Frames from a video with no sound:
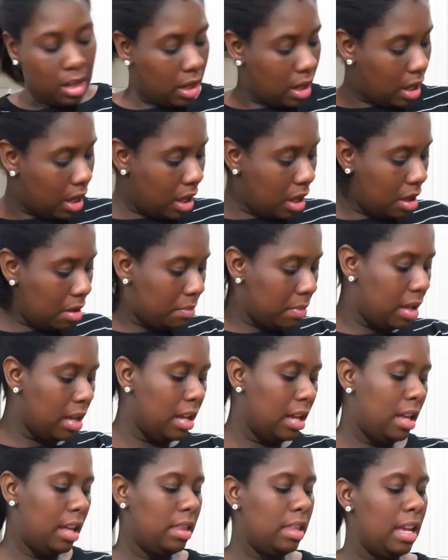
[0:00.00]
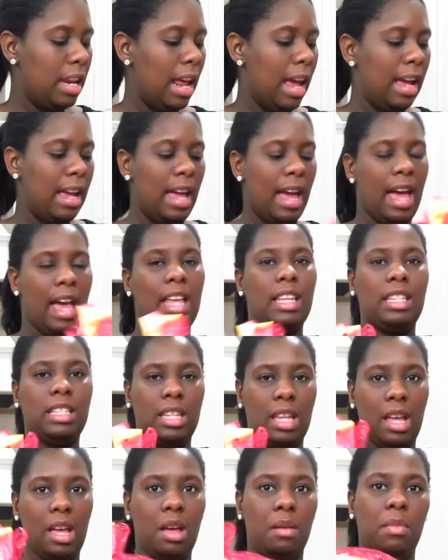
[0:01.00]
um then i got
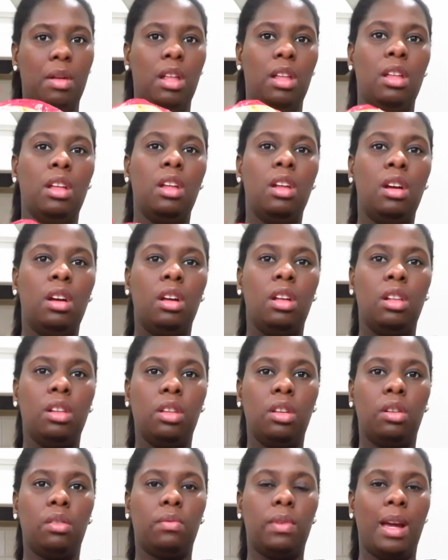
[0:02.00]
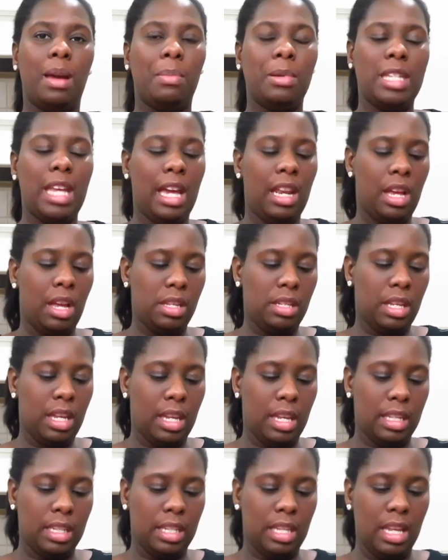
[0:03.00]
some little red potatoes
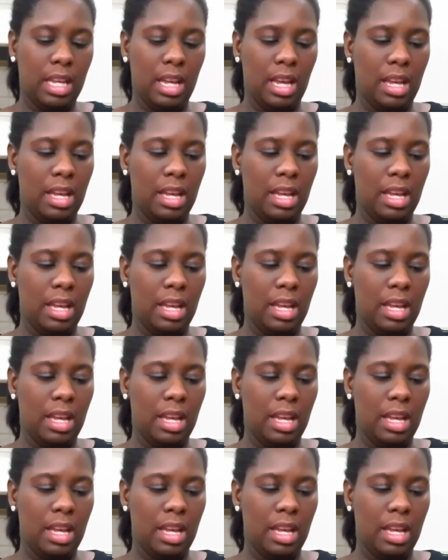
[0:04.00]
because